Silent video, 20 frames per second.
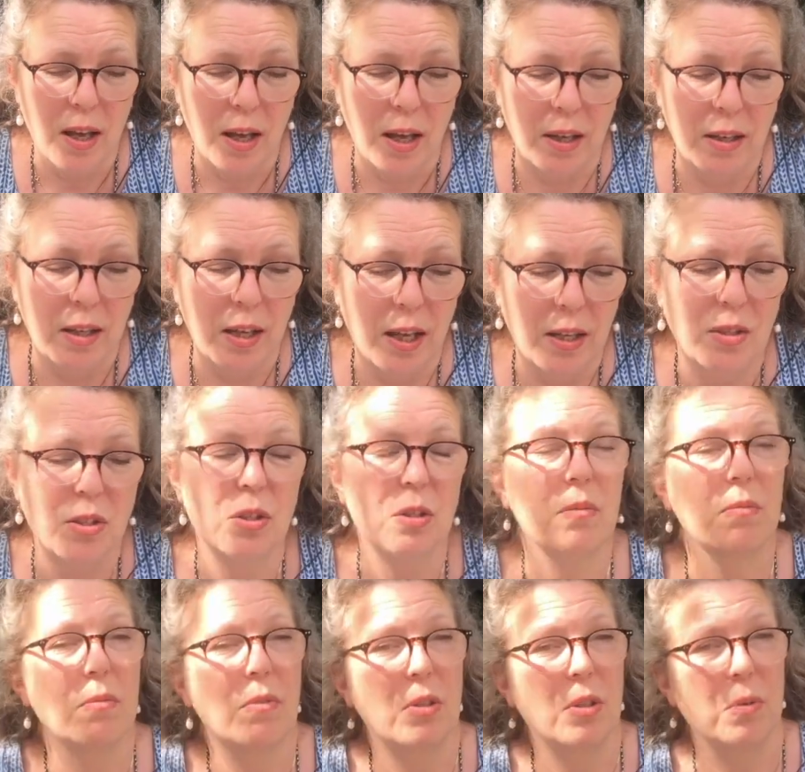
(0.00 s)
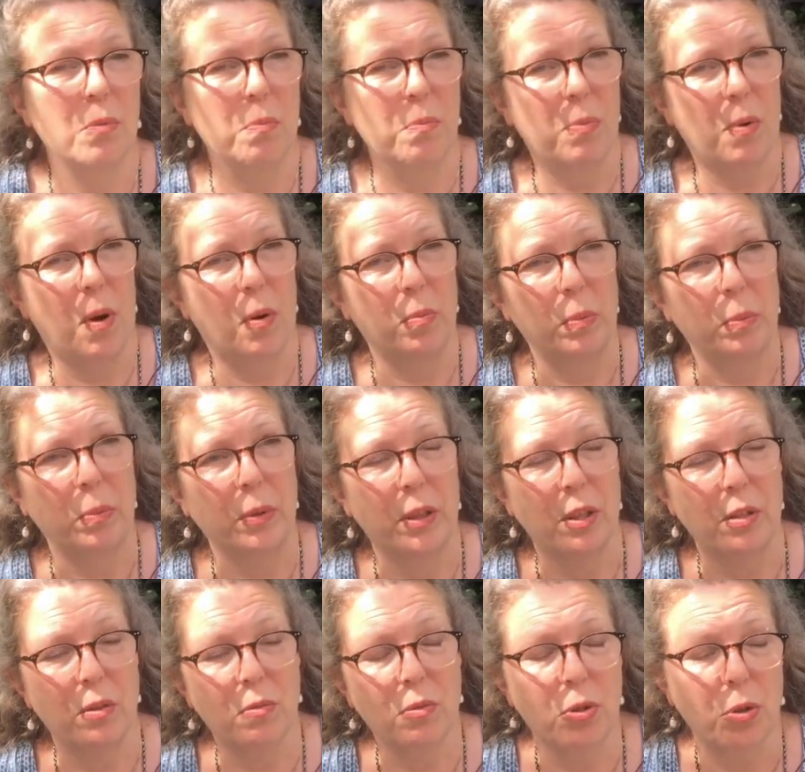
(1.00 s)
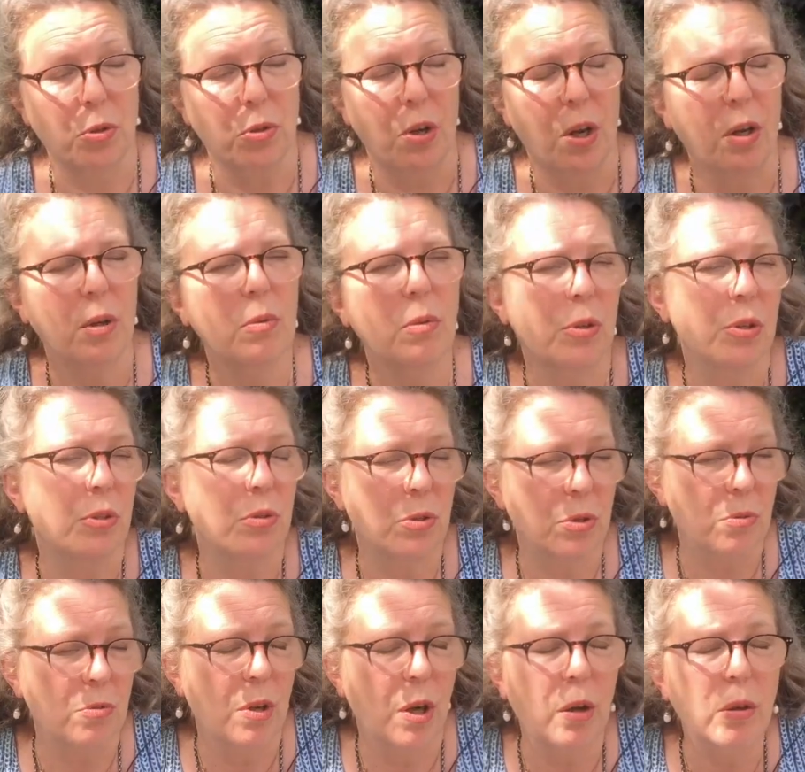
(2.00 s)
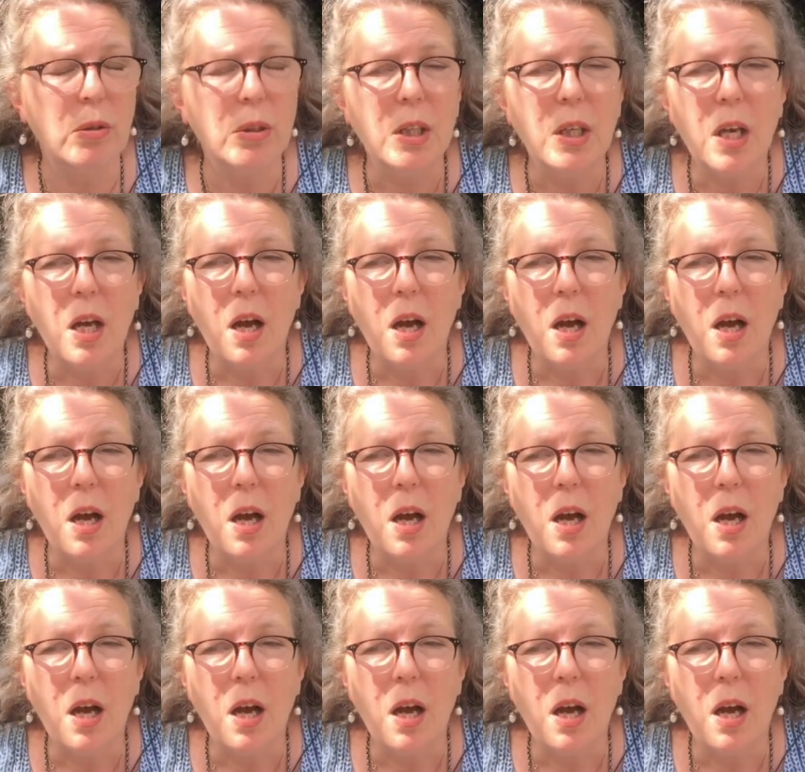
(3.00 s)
And as you probably should know, or you do know,